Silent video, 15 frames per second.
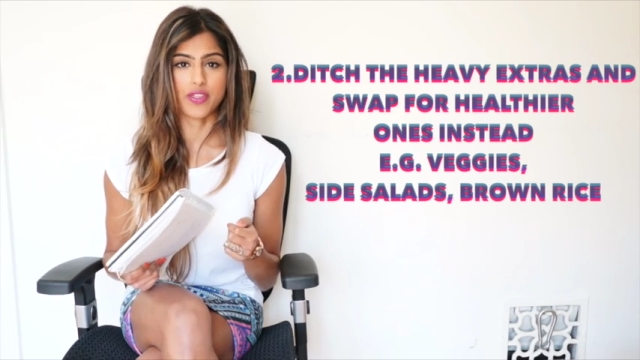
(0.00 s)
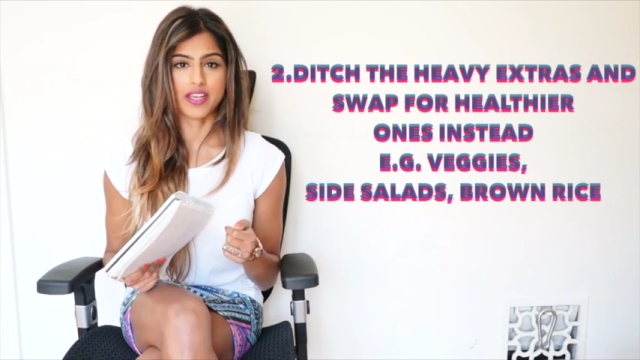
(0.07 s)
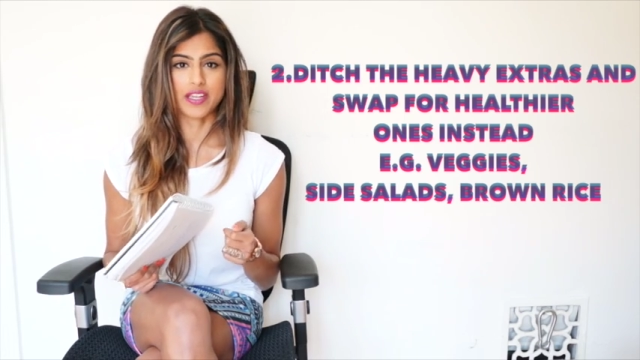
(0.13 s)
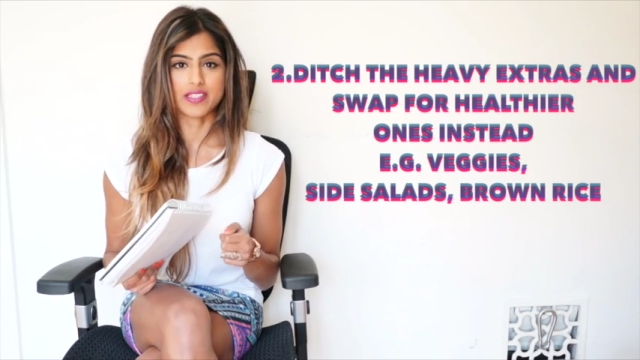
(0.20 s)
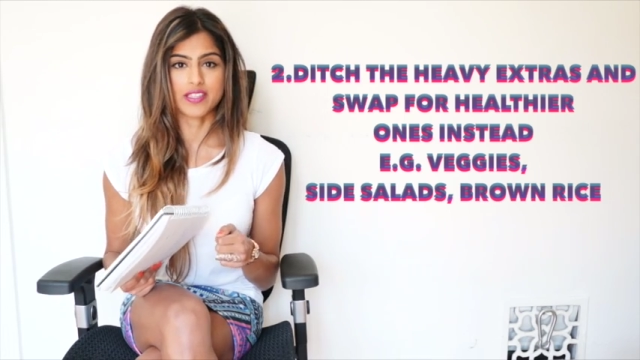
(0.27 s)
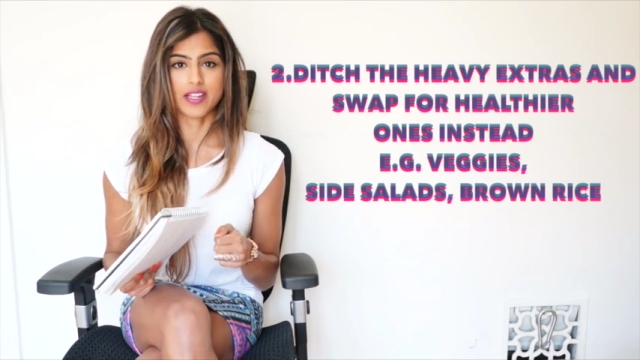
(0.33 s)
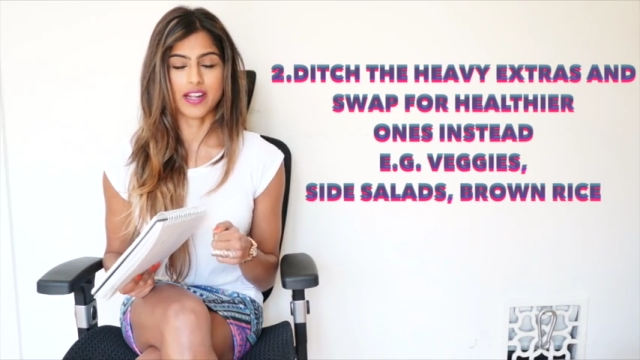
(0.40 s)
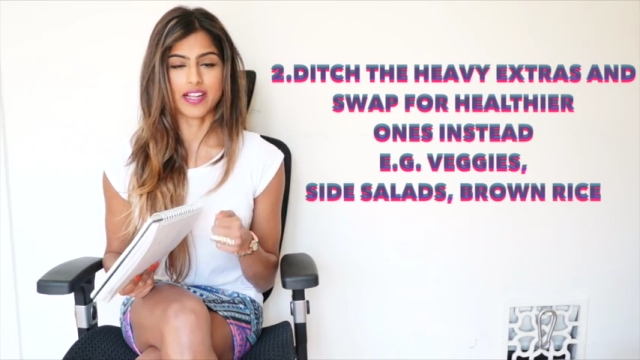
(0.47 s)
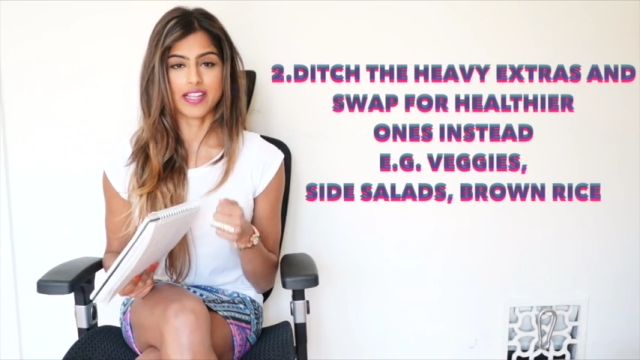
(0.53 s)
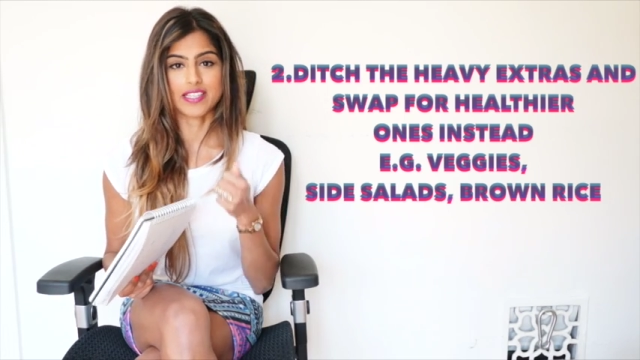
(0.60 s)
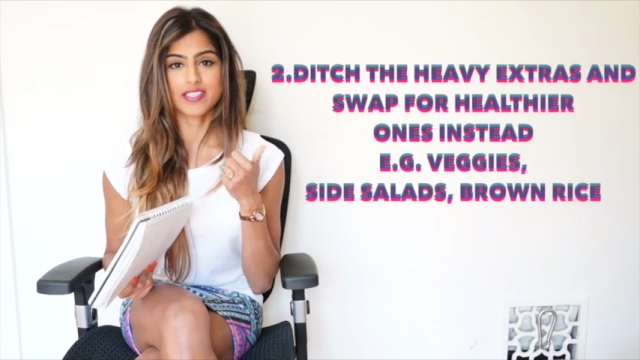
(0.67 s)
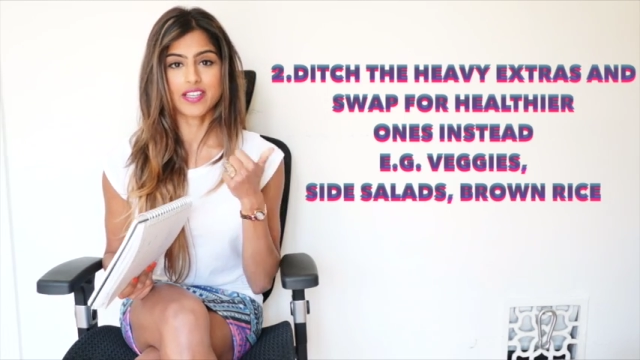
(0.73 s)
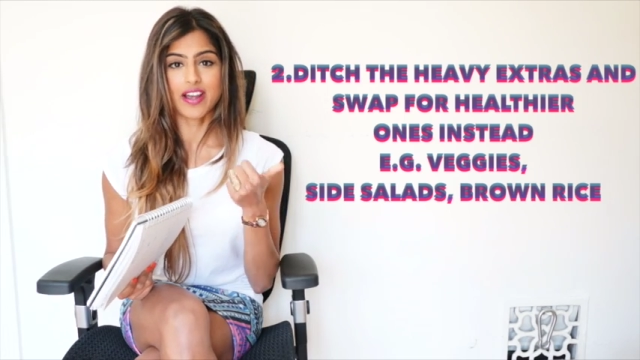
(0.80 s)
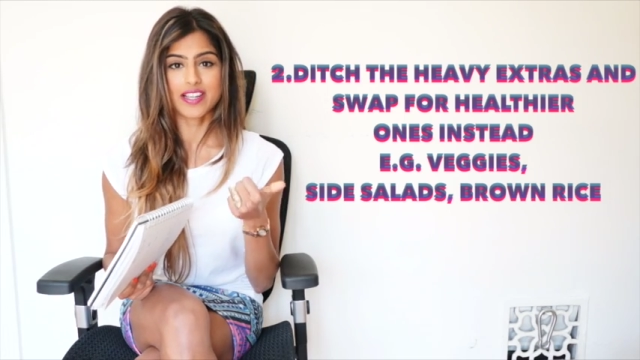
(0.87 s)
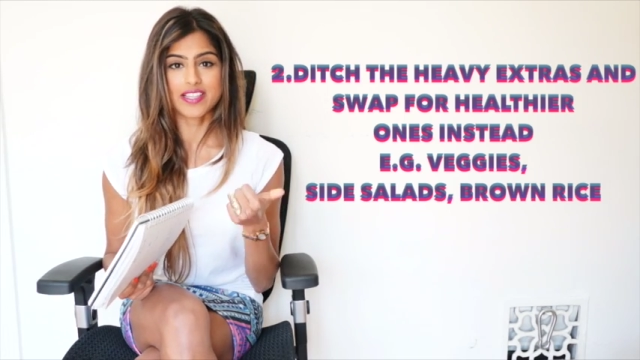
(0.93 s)
things like a
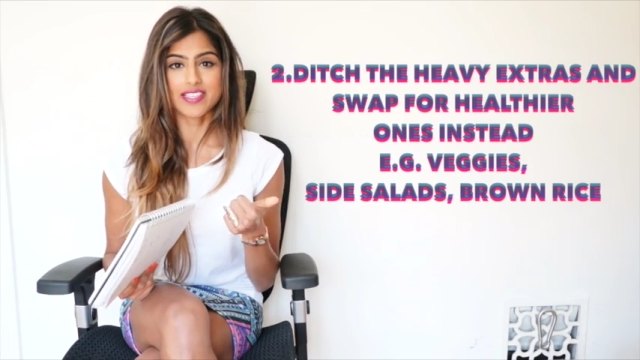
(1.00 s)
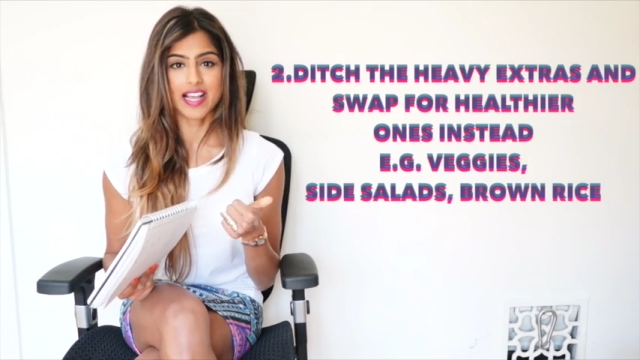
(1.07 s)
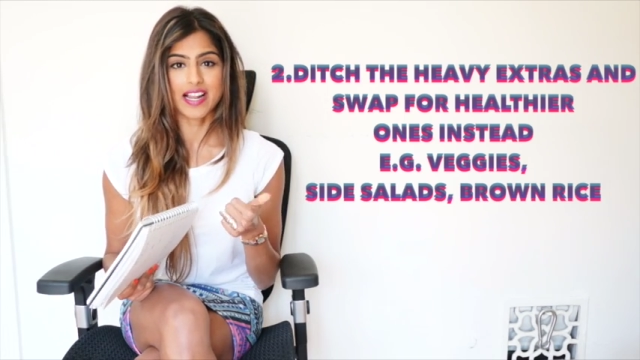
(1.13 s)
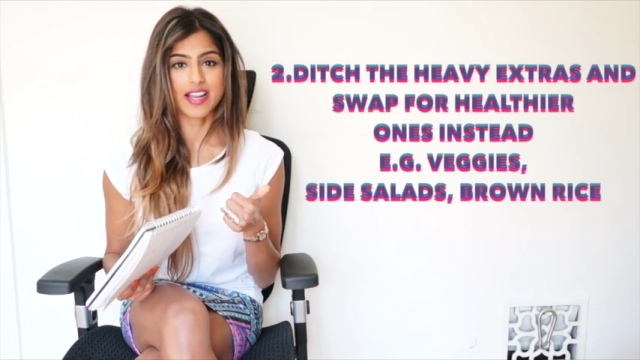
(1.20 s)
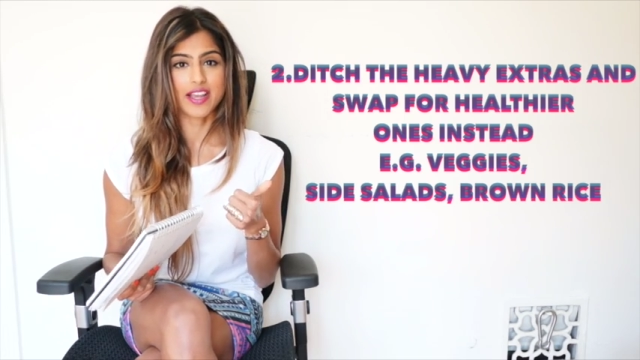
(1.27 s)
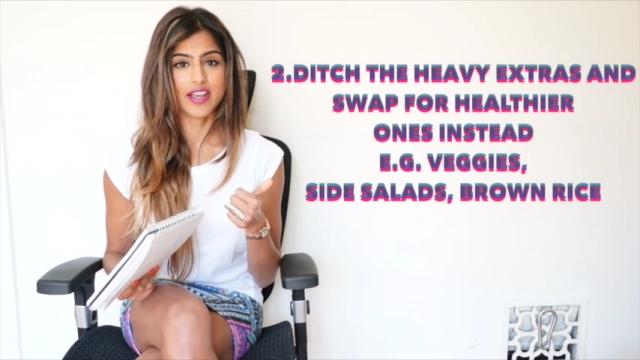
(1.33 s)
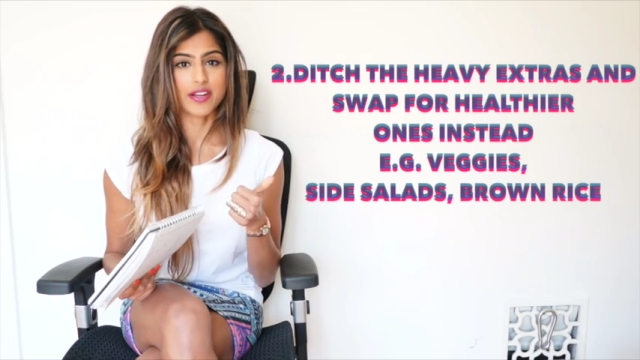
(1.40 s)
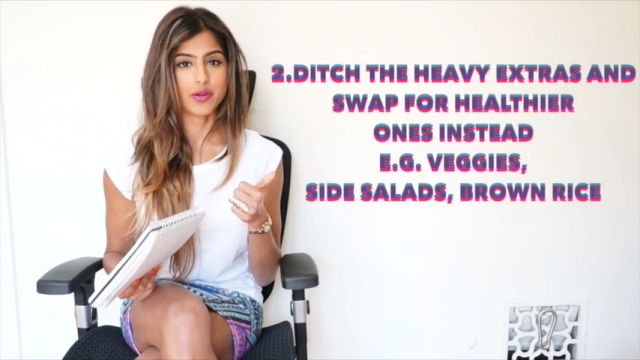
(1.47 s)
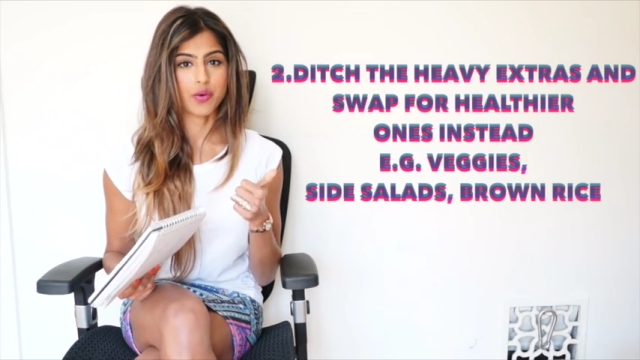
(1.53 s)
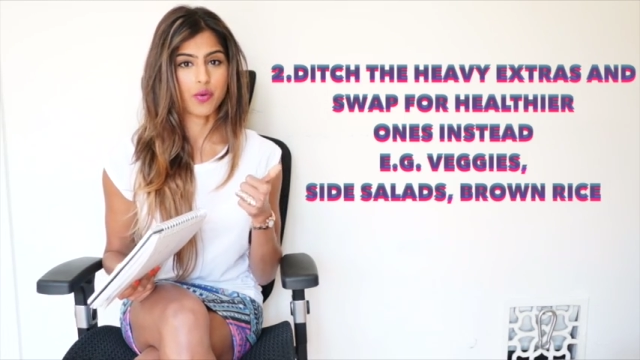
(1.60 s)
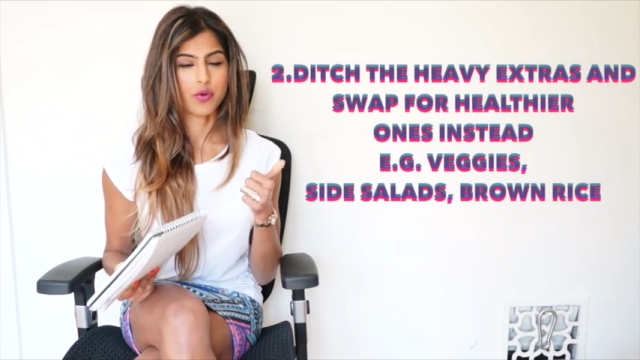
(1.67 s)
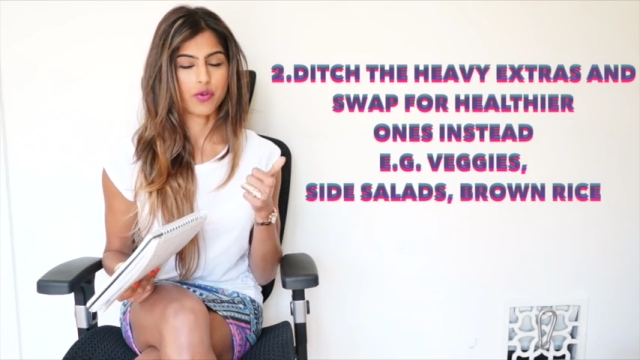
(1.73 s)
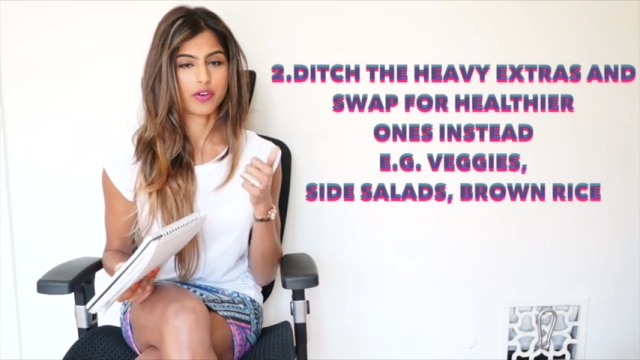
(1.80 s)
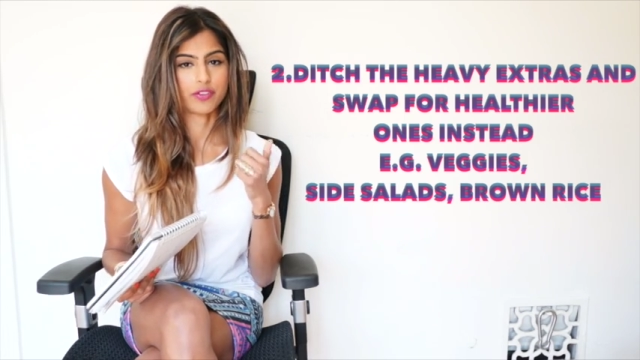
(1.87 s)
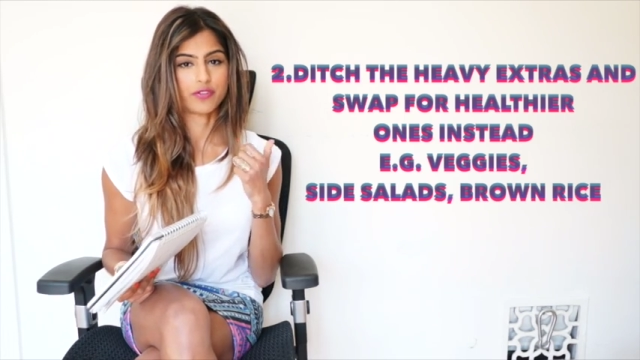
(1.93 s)
side salad
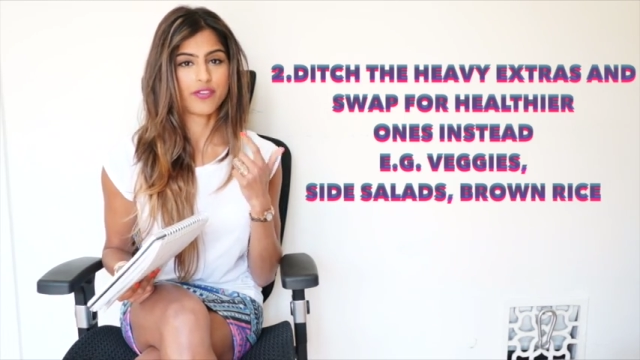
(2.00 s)
or grilled